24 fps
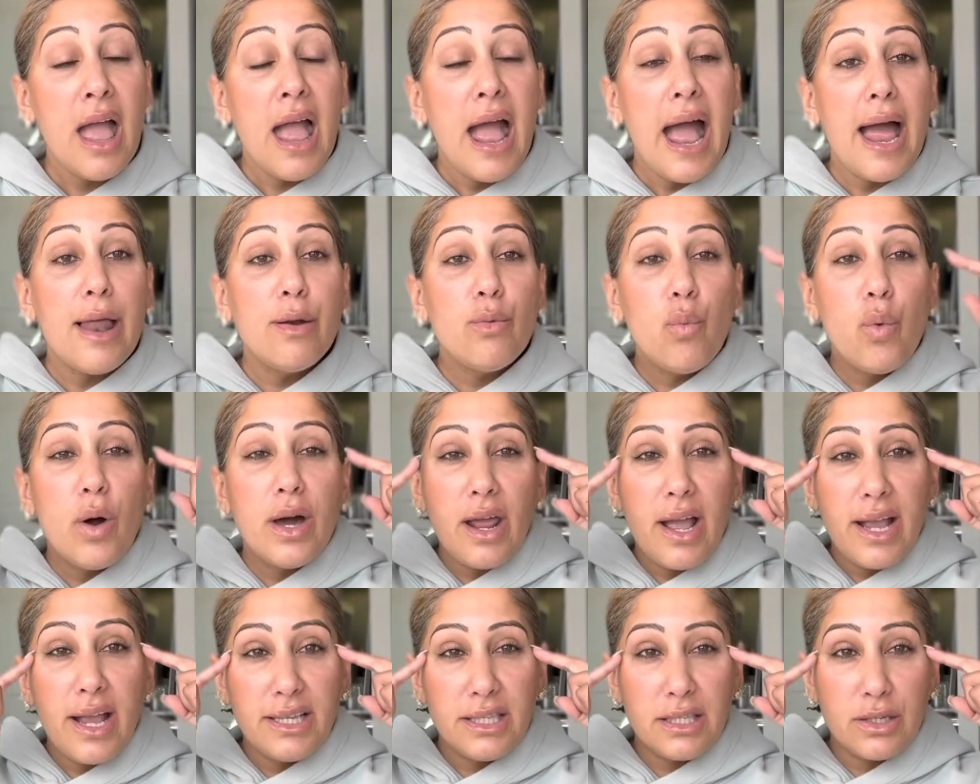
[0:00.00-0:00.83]
And what
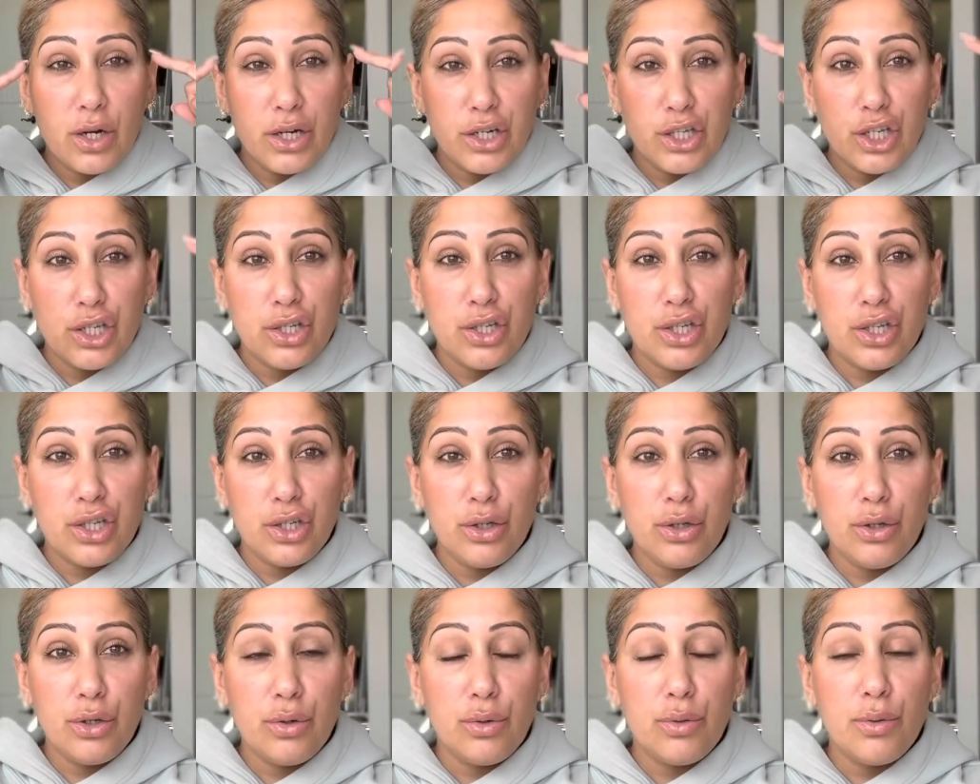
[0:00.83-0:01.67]
I start to
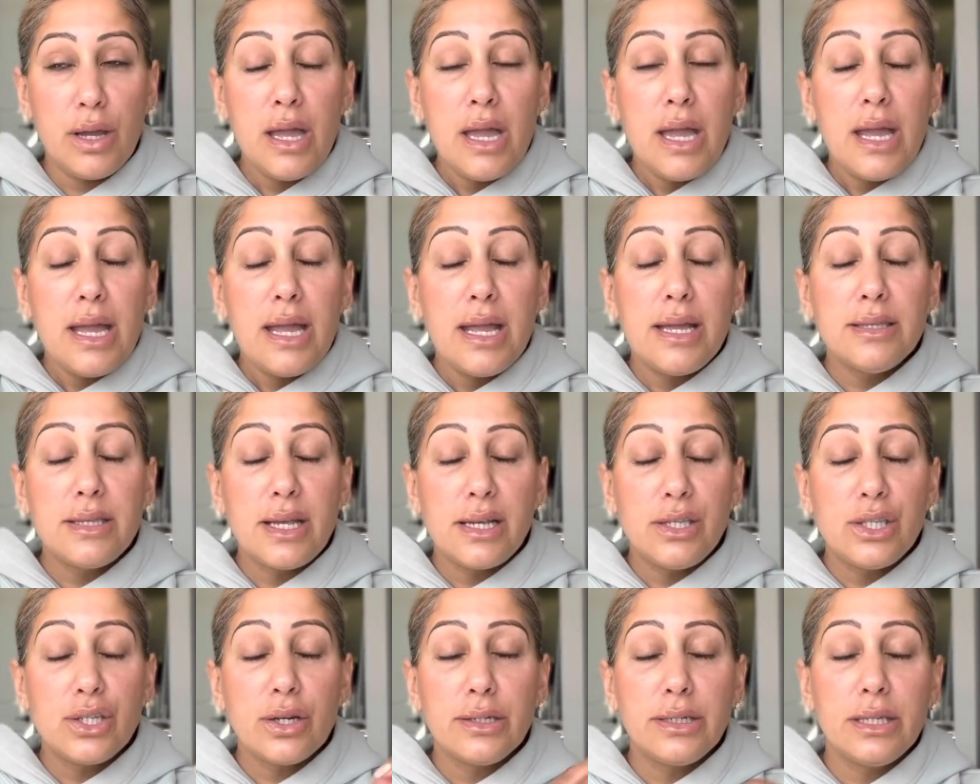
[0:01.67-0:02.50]
do is I
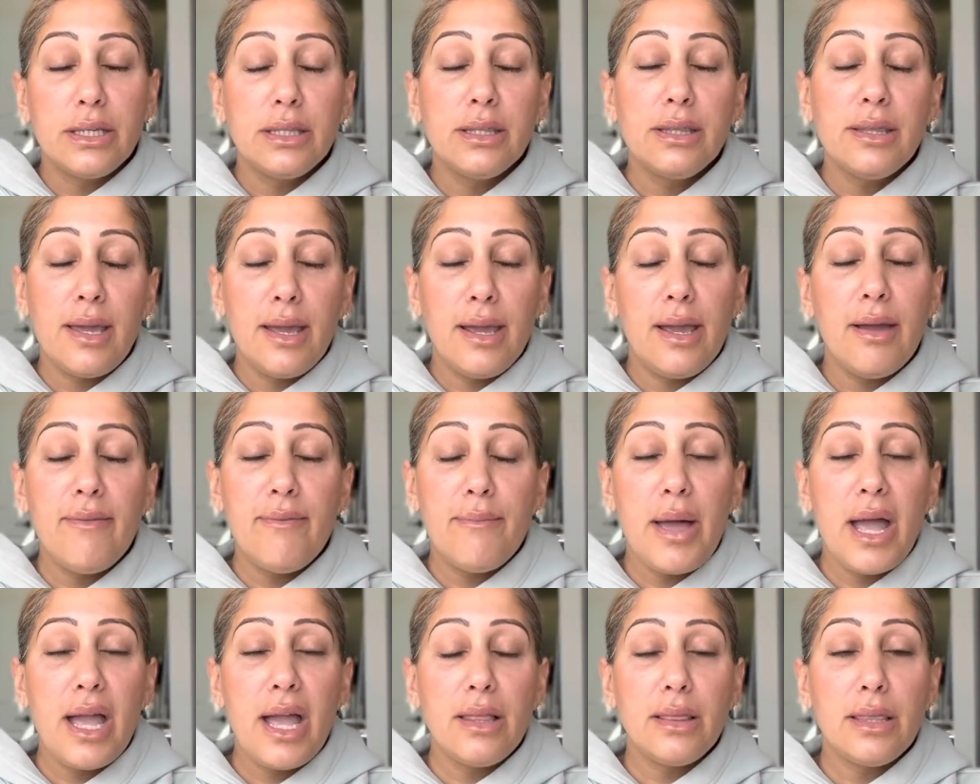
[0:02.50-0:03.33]
start to think of
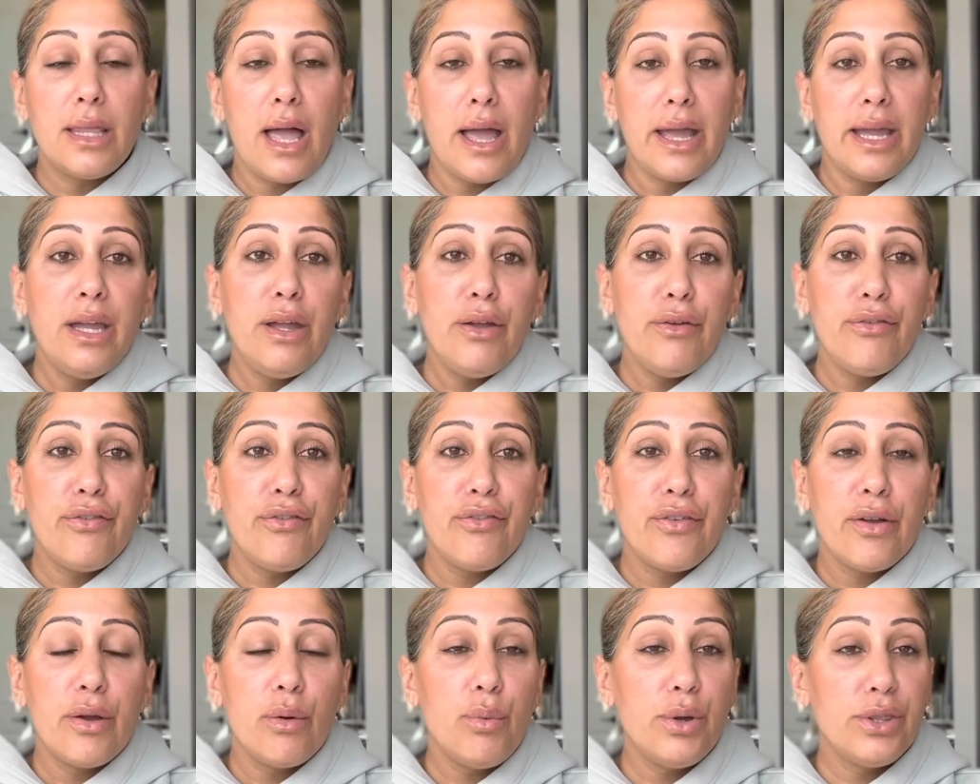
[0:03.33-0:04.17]
my life
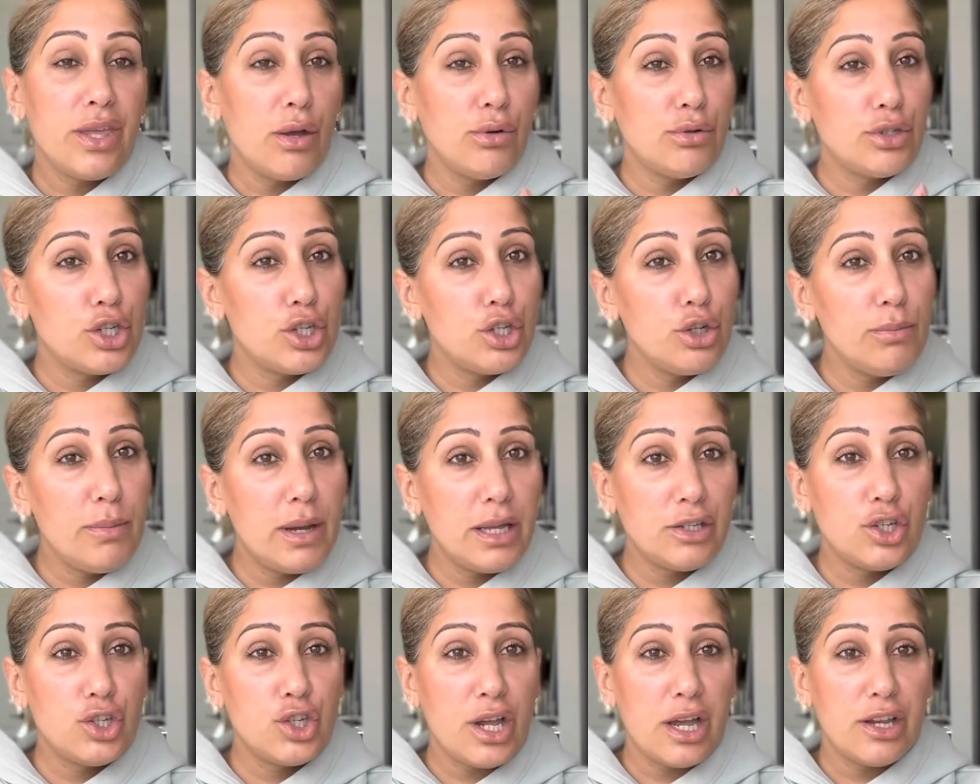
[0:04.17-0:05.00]
without too
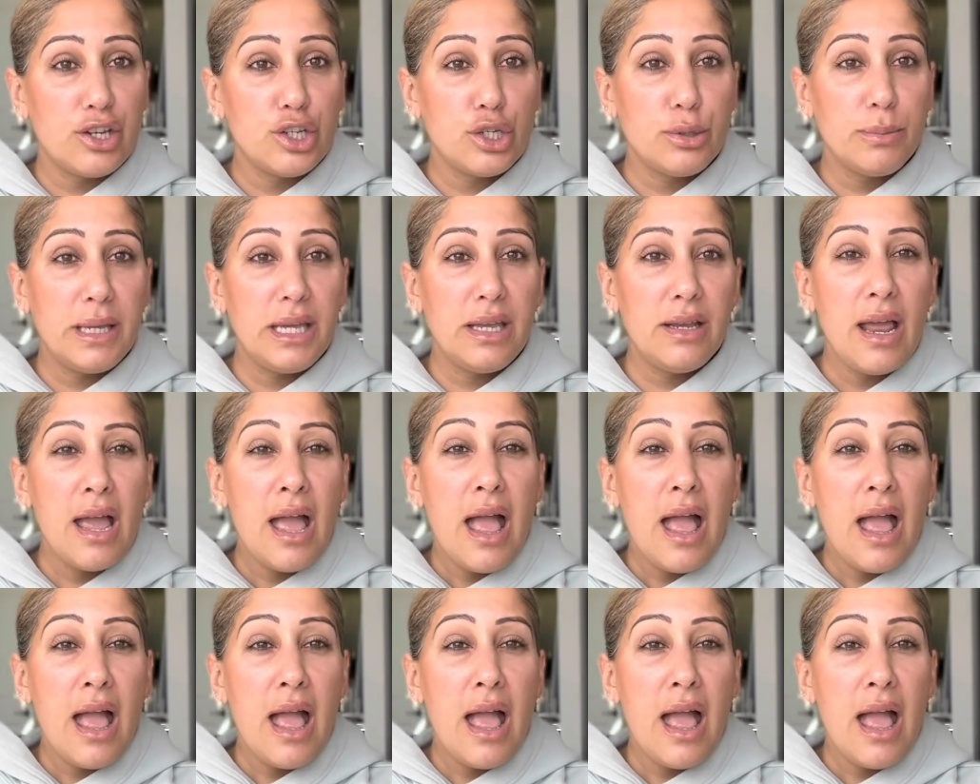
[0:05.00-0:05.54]
much judgment.